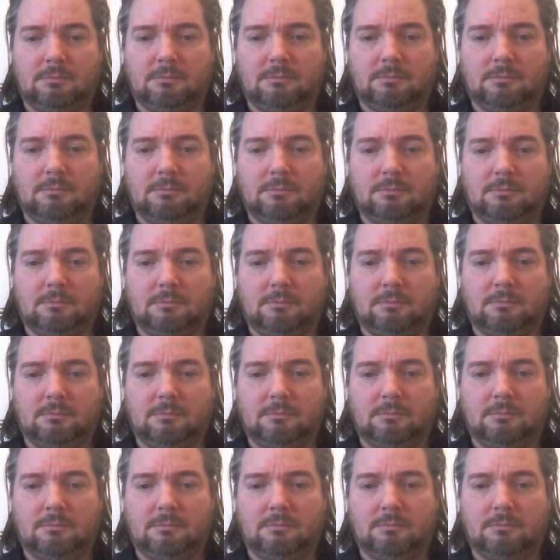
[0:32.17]

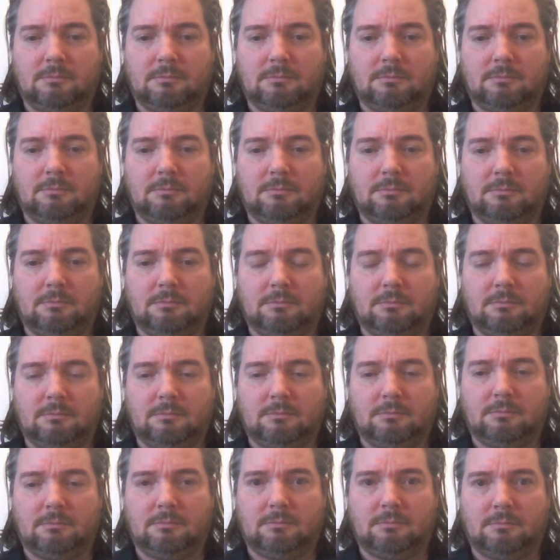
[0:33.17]

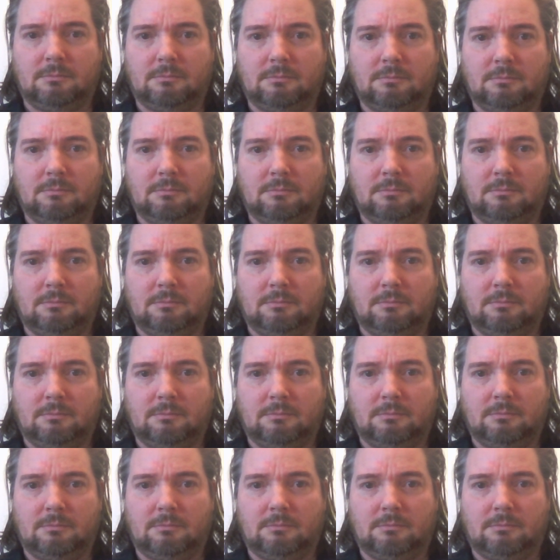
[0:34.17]

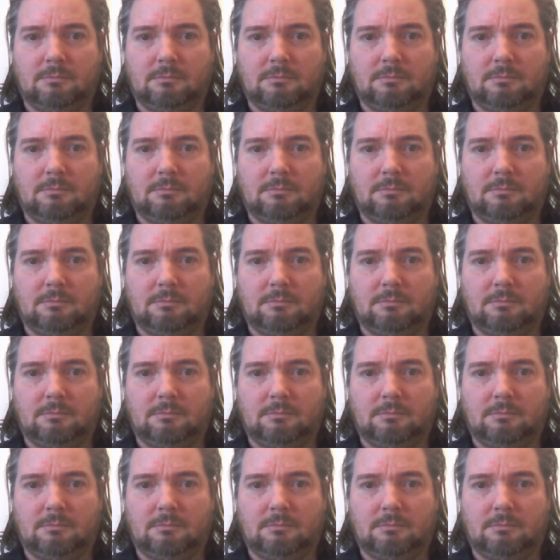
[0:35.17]
(silent)